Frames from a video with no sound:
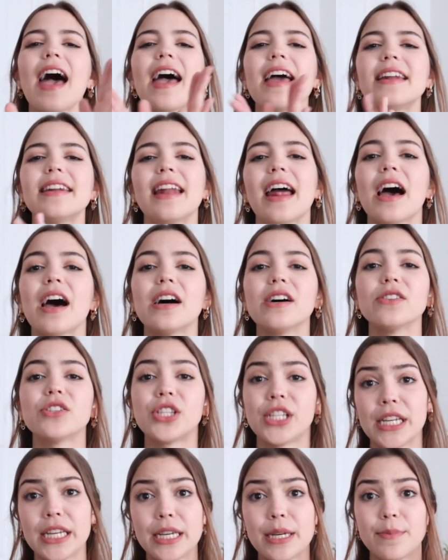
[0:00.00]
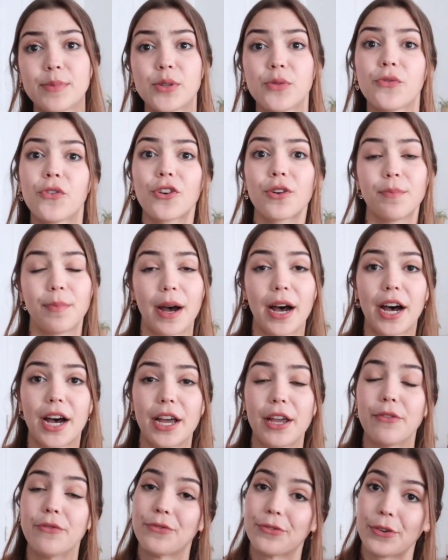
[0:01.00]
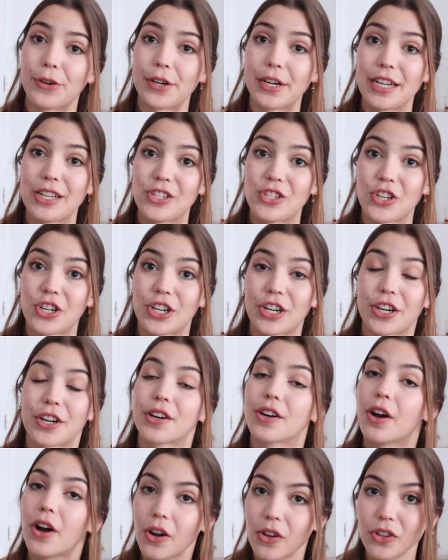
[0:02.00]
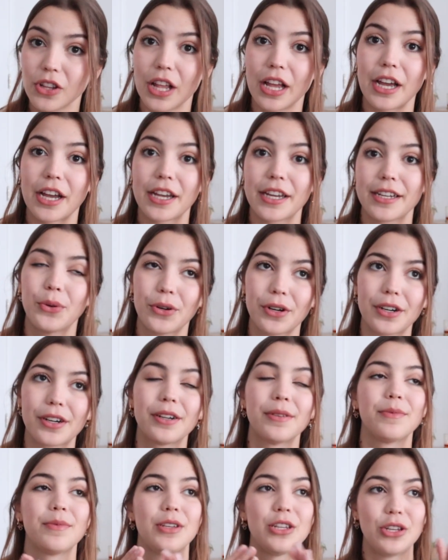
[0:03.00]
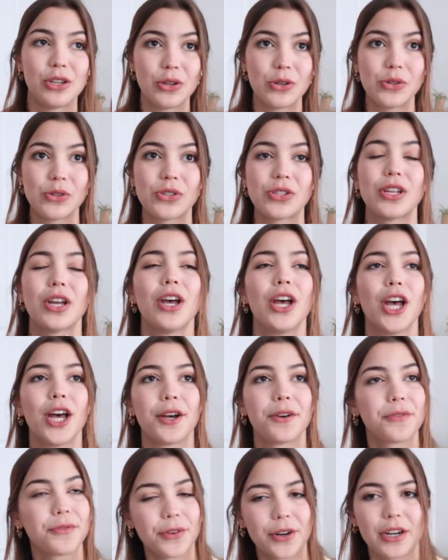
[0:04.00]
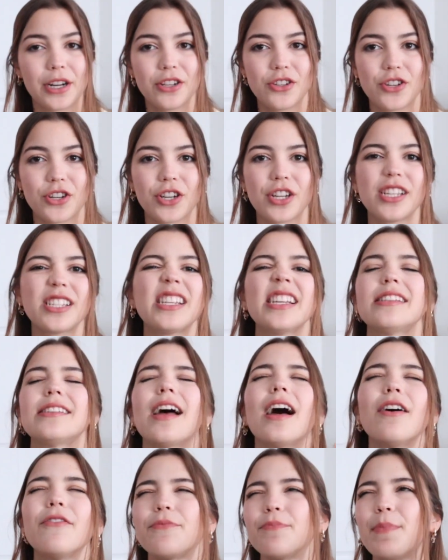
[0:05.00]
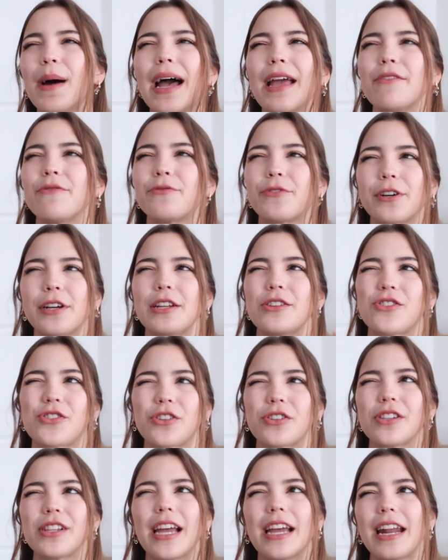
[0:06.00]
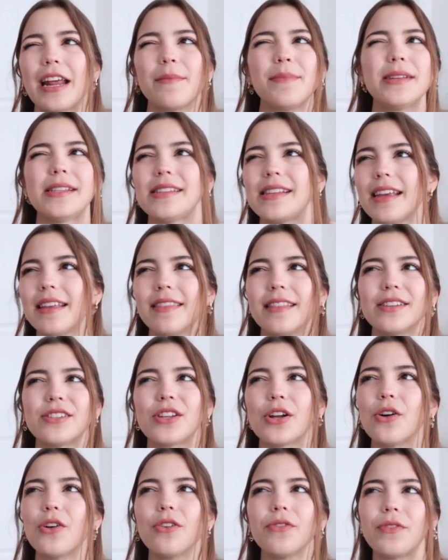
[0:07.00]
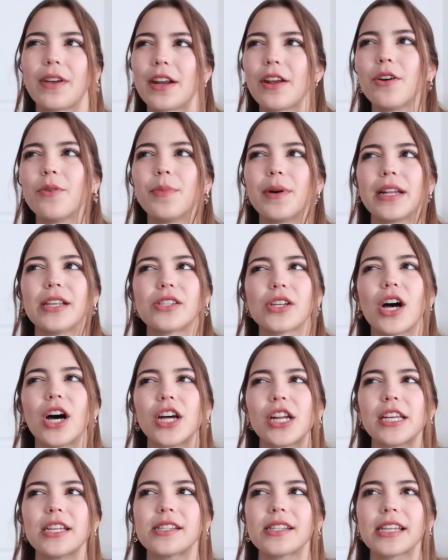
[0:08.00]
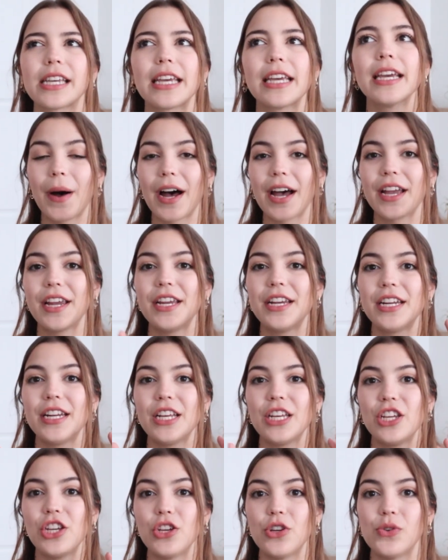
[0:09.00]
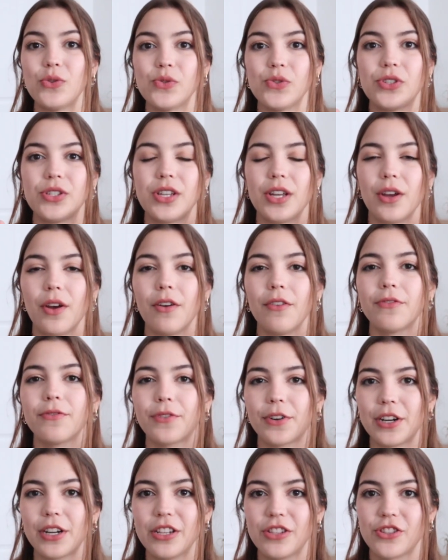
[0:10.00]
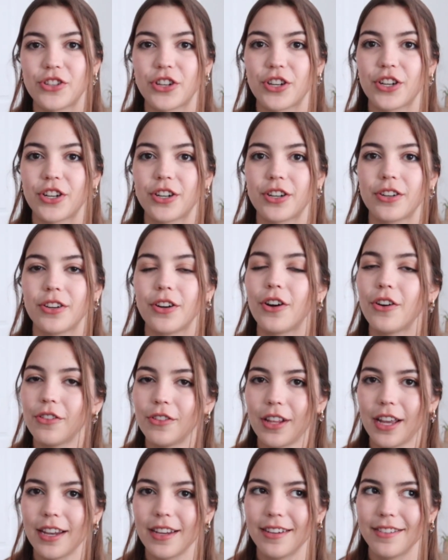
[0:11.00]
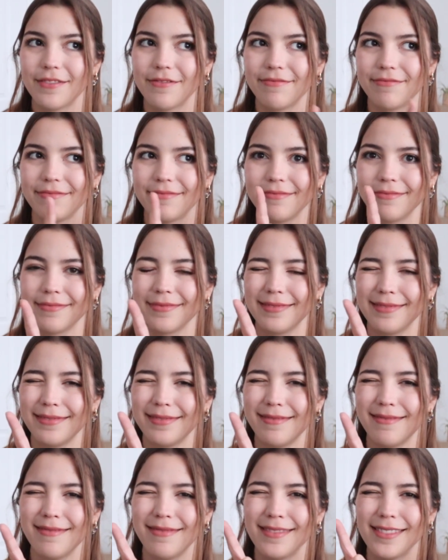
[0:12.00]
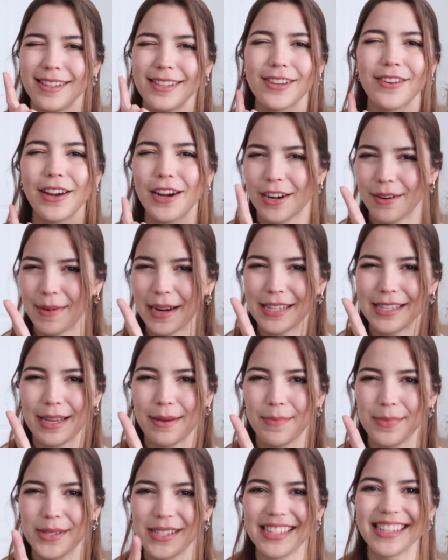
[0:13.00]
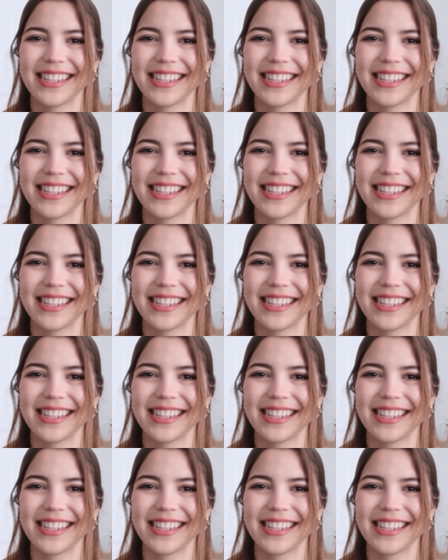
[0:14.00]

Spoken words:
And now tips for buying furniture online or used furniture, because it's not buying furniture online. I've been saying this the whole video, but it's honestly buying used furniture online. So here are my tips.